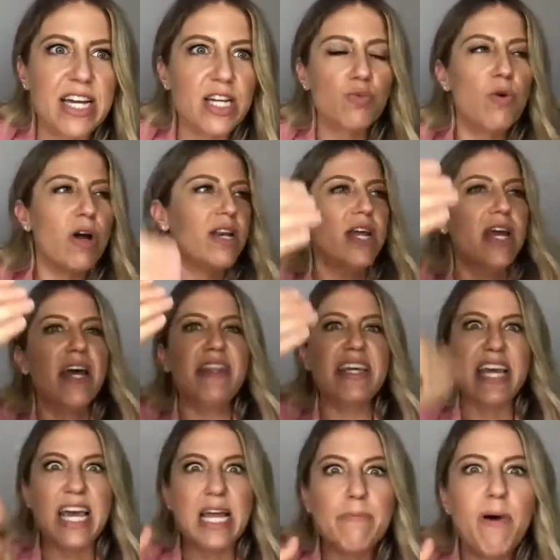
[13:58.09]
because when the
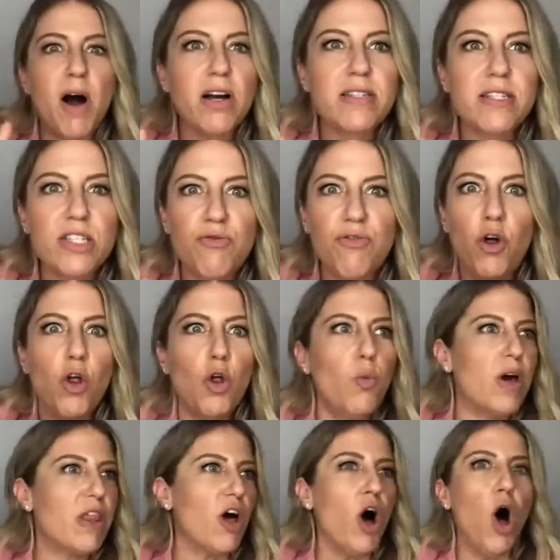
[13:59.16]
inbox is full
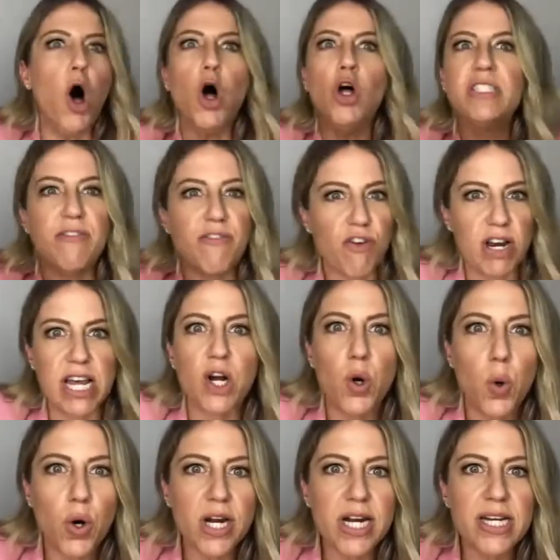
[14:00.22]
with all different
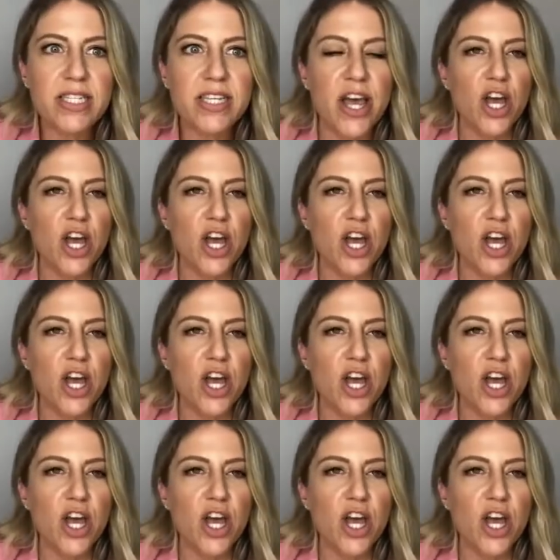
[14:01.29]
inquiries,